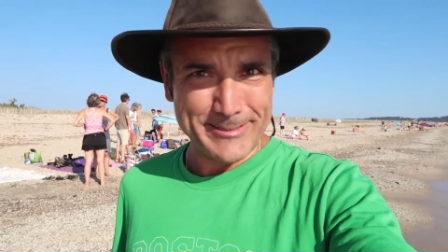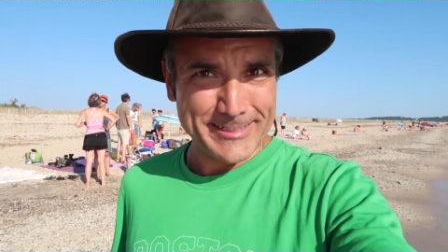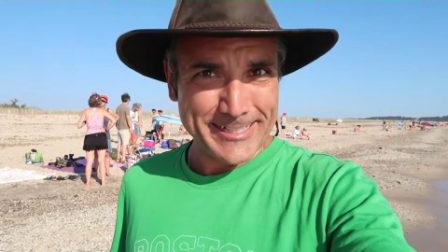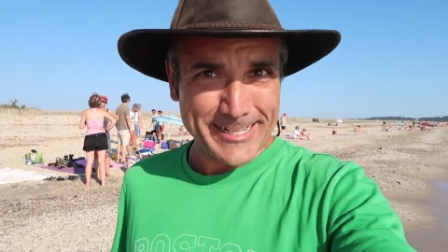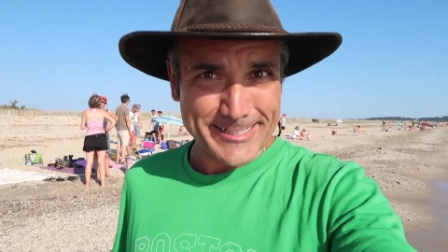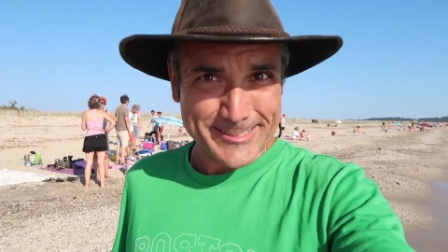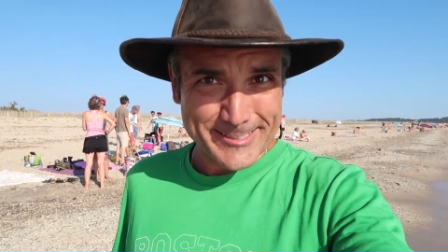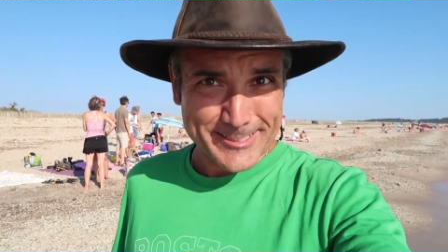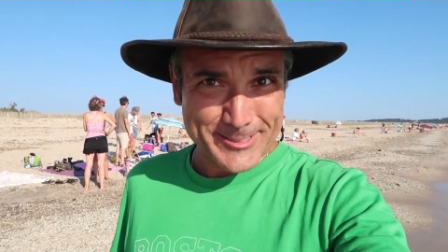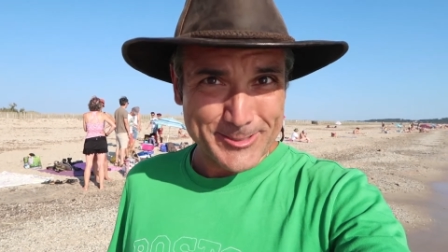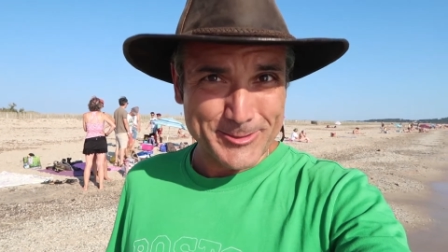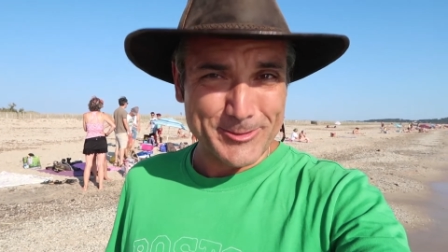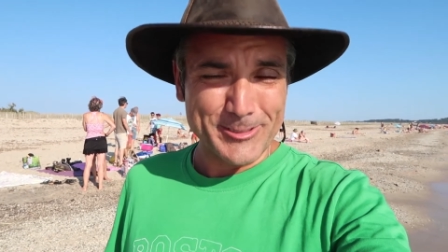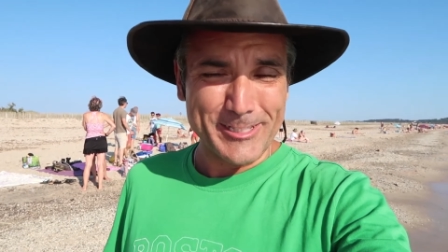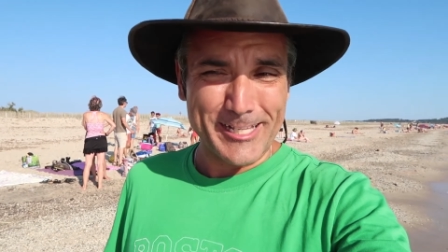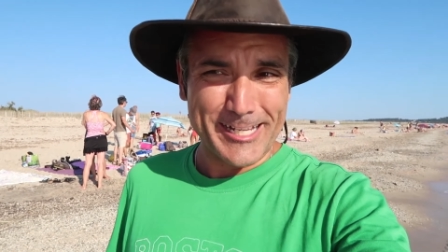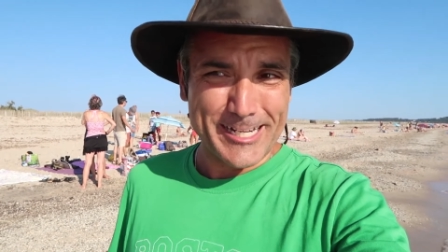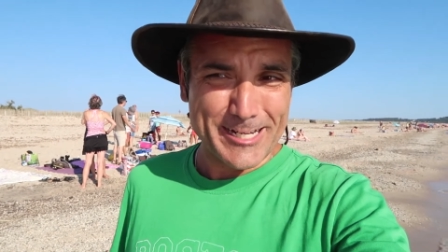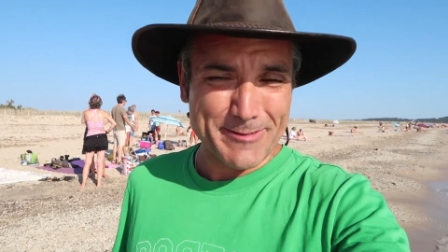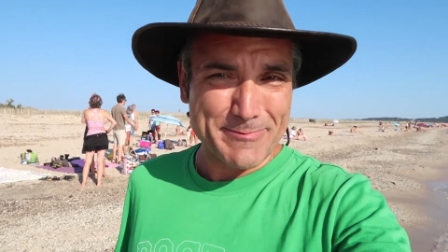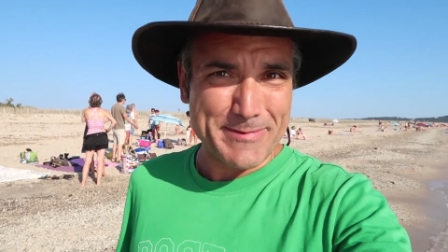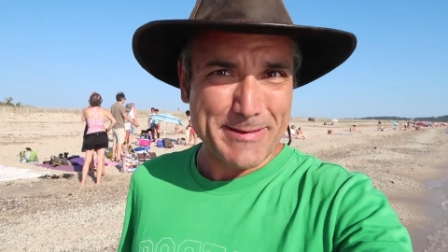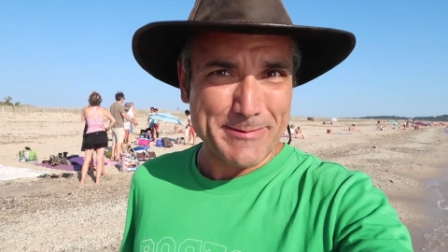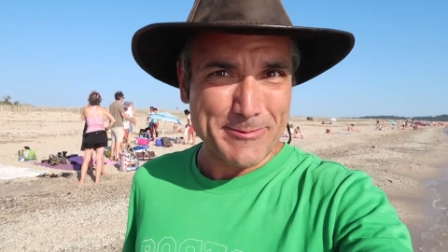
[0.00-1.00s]
We like to do a
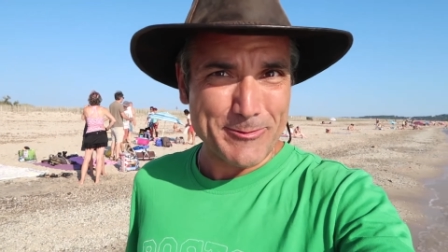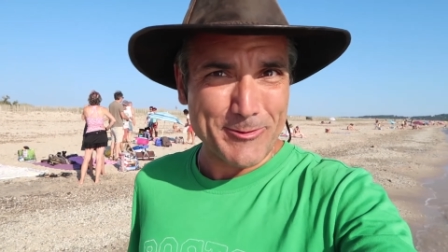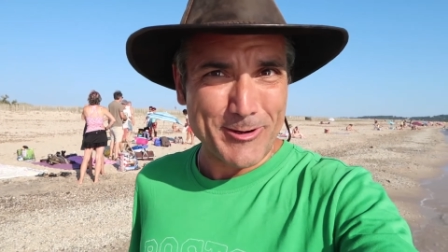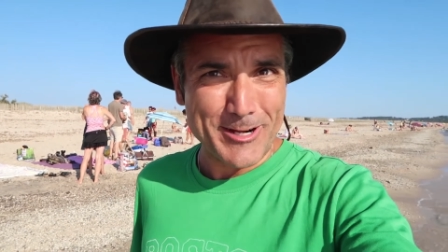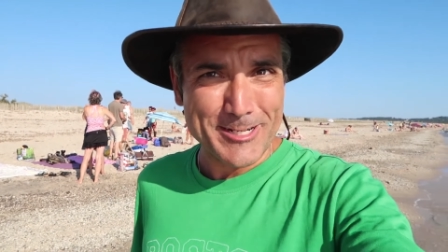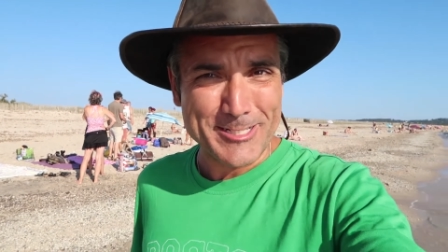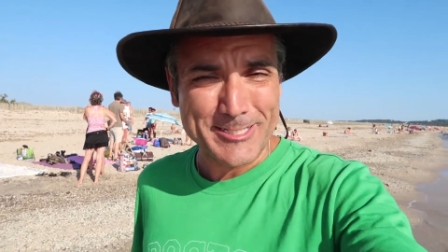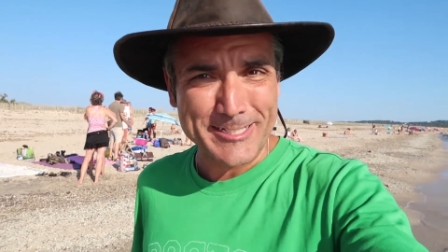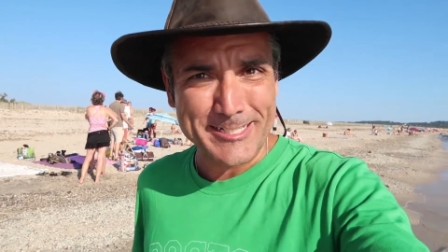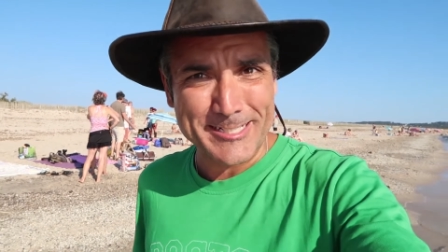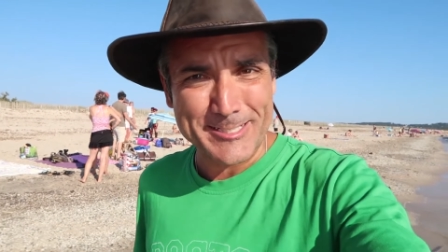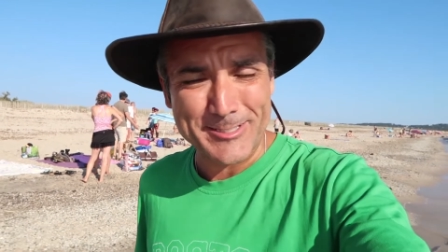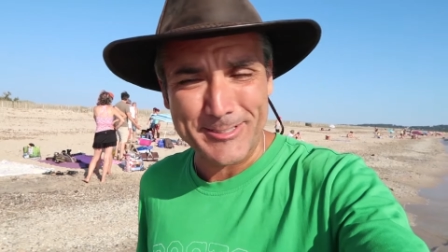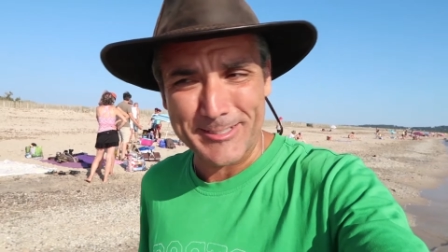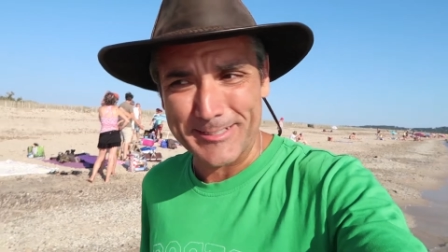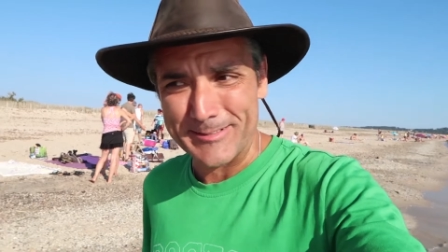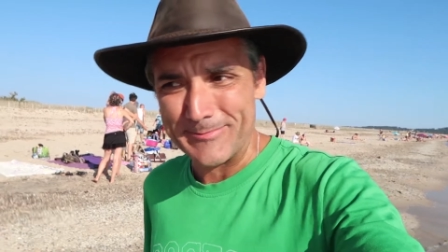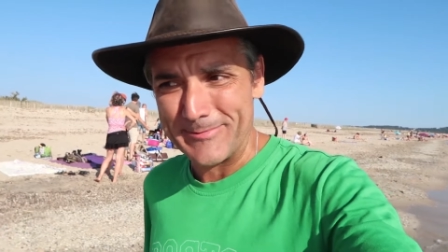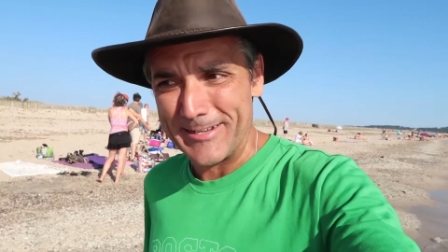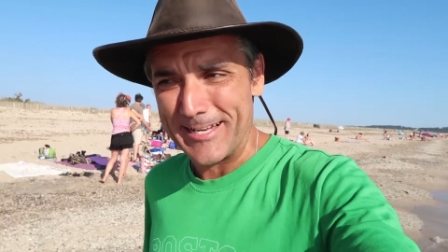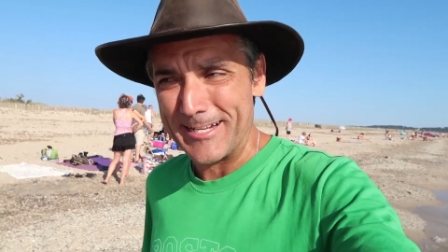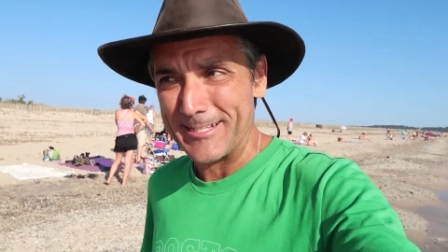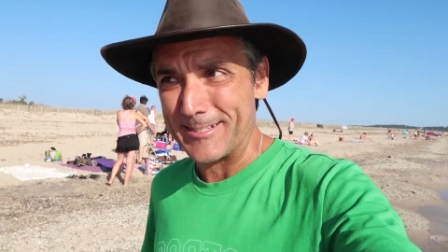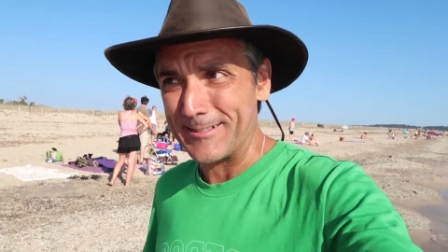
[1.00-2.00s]
lot of people watching, as you can
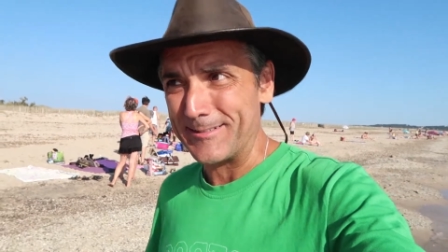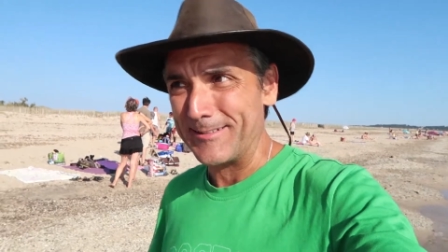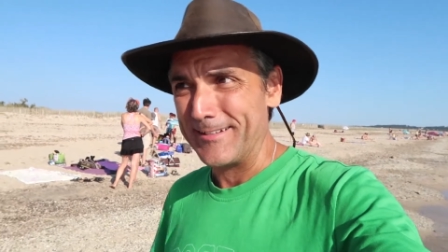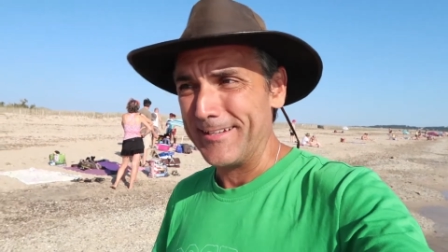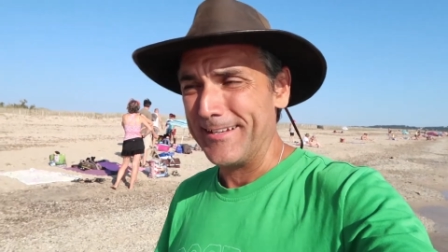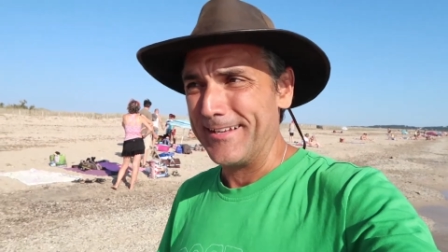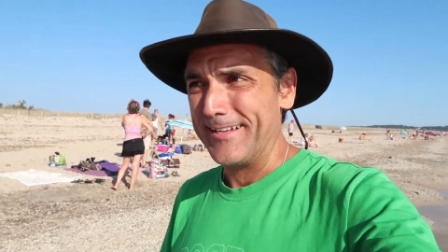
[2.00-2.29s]
imagine.